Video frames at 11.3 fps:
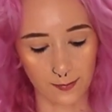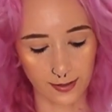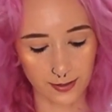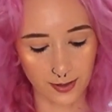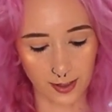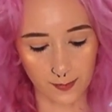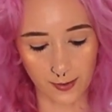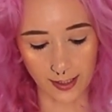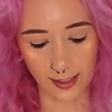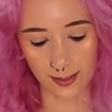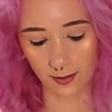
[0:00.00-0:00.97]
we're just gonna
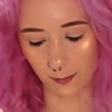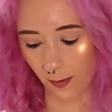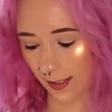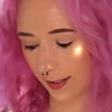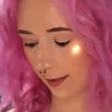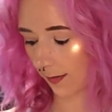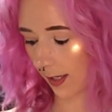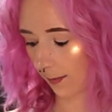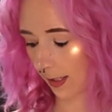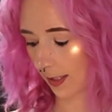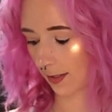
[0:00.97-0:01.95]
put in the rest of
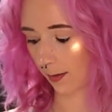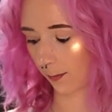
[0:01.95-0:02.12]
them because the